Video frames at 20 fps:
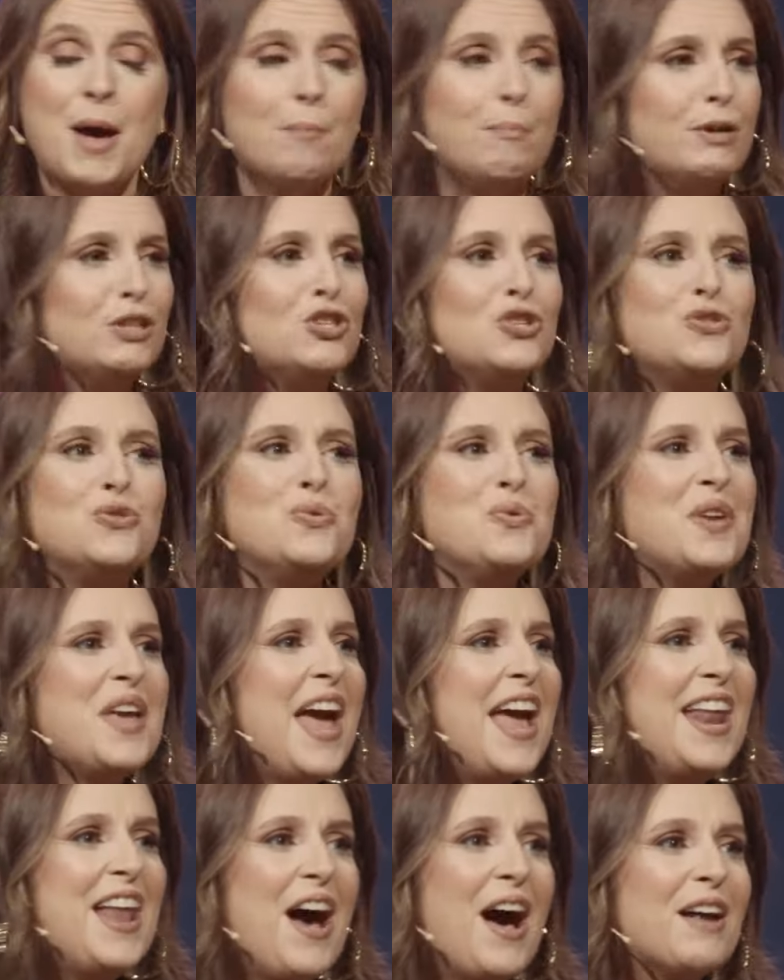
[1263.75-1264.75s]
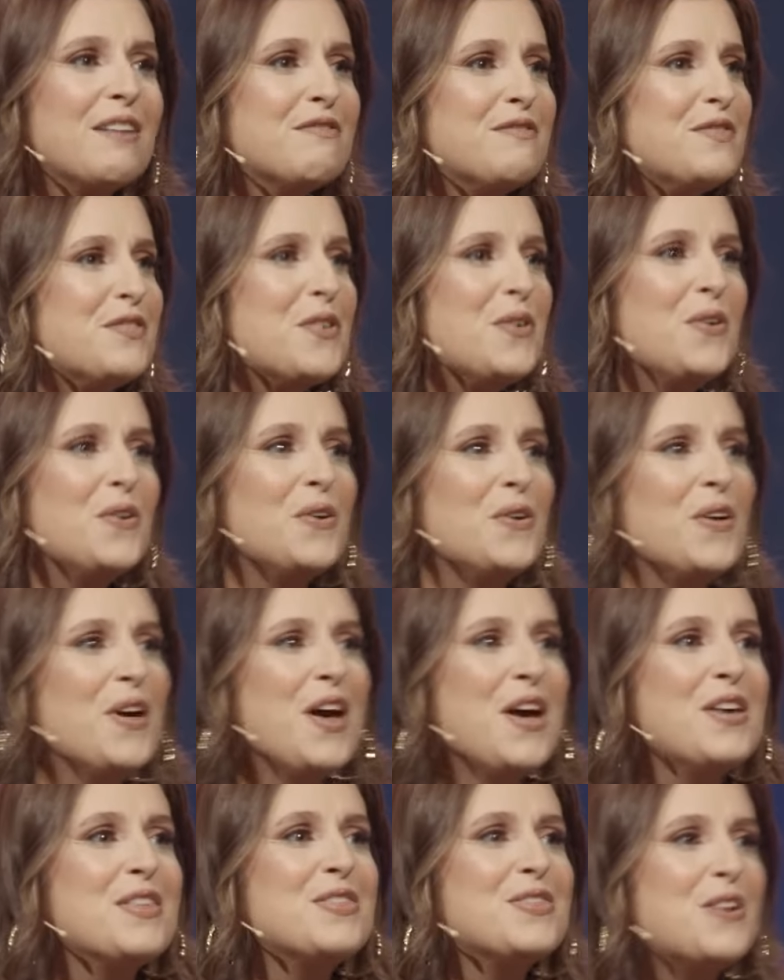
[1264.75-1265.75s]
but you cannot fool
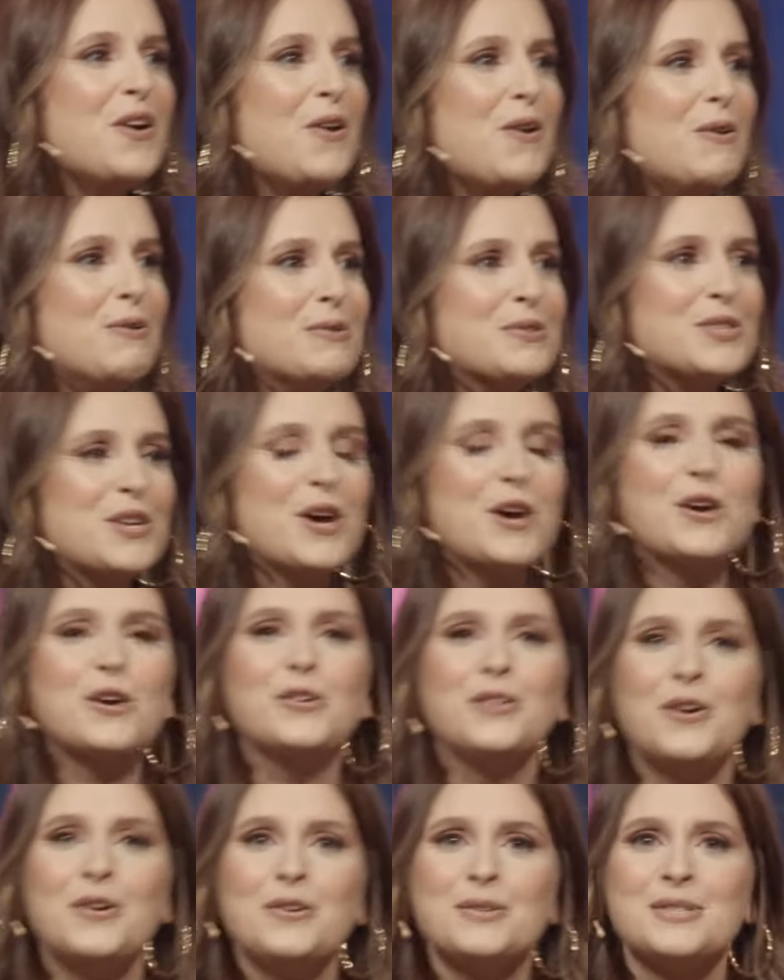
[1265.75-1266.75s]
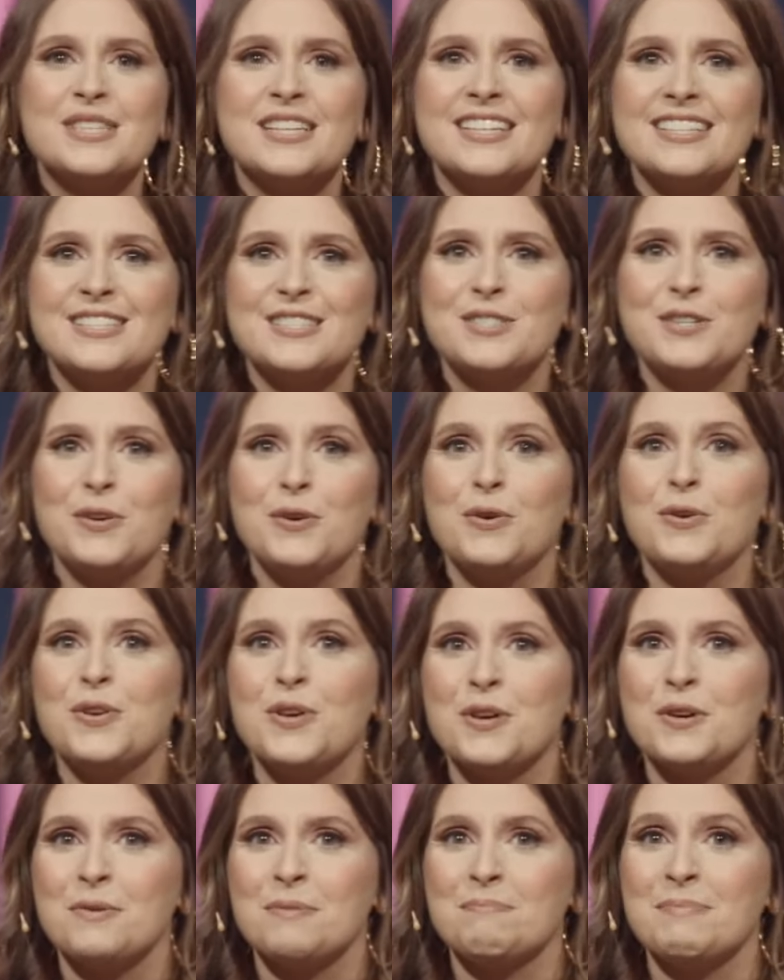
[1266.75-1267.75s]
those closest to
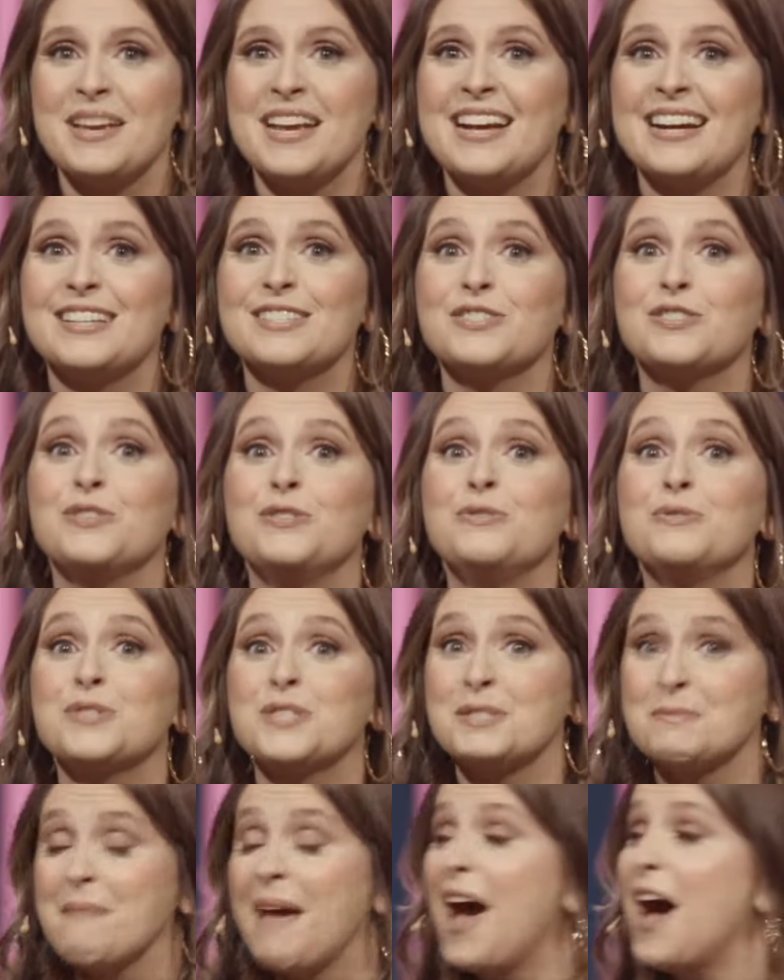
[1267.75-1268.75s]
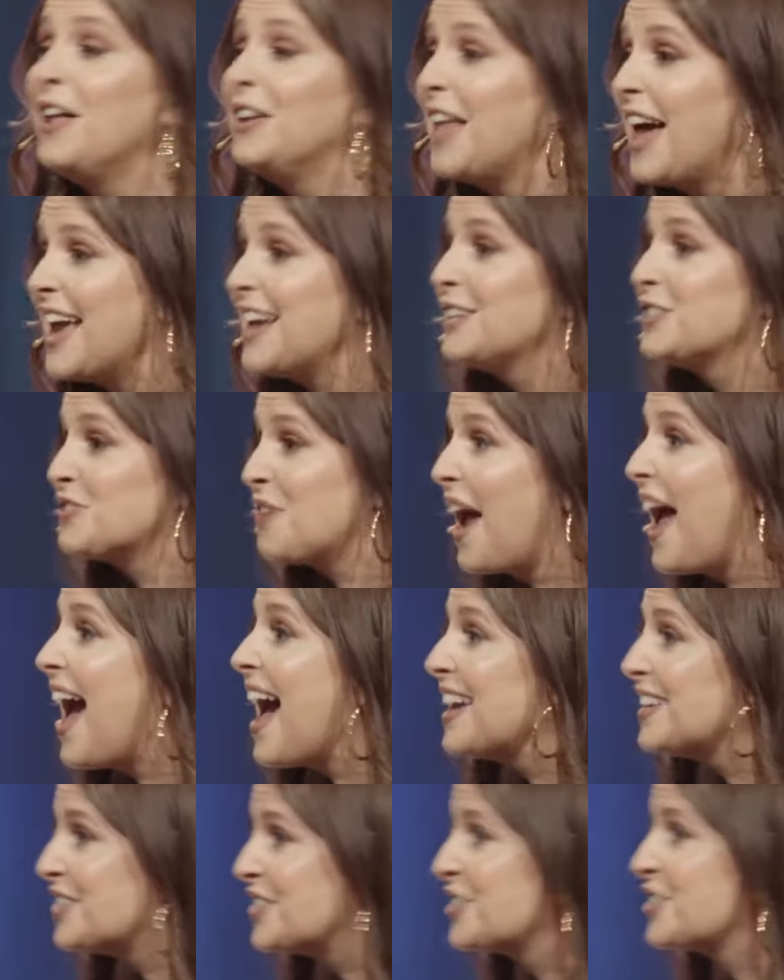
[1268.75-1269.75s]
you because you smell like
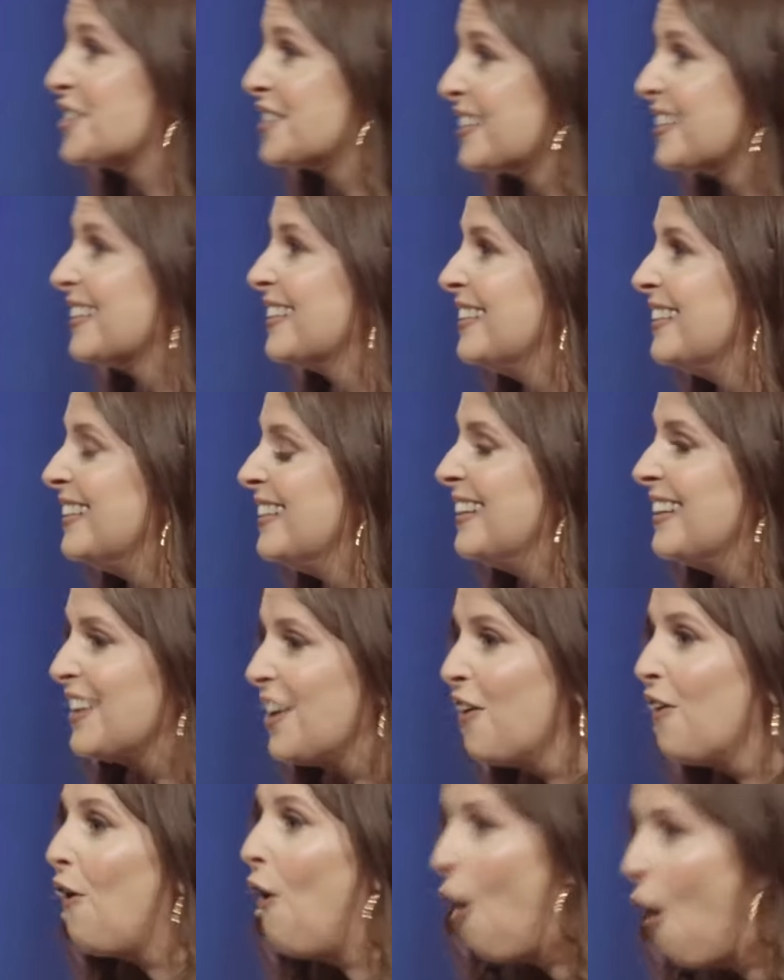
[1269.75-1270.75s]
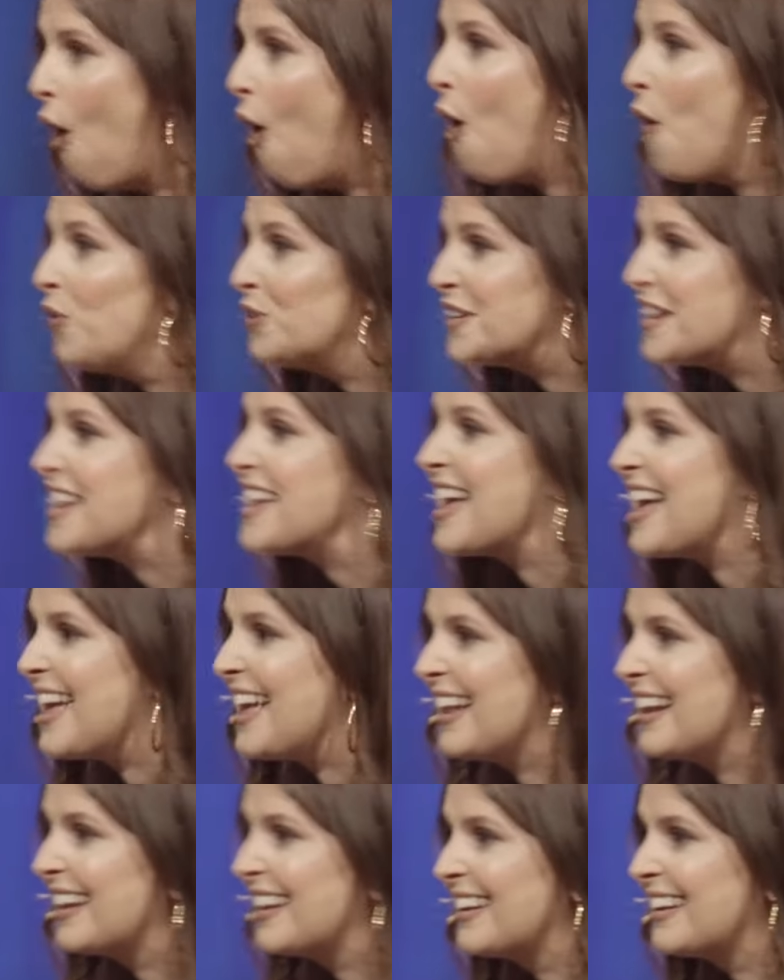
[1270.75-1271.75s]
trash. You're holding
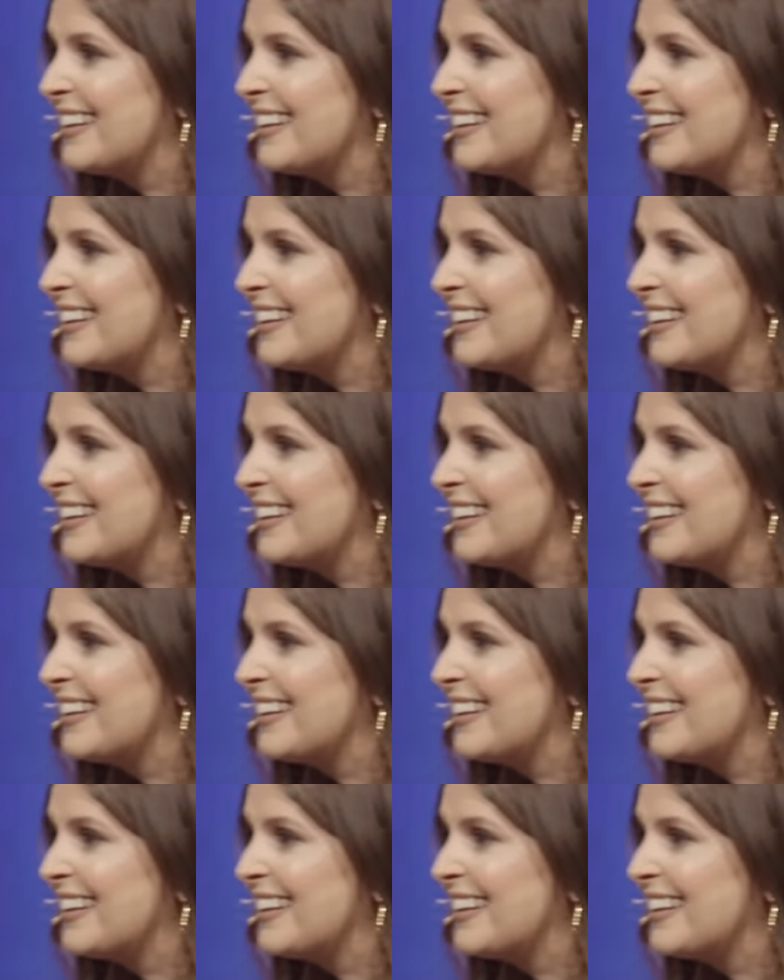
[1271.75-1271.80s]
it.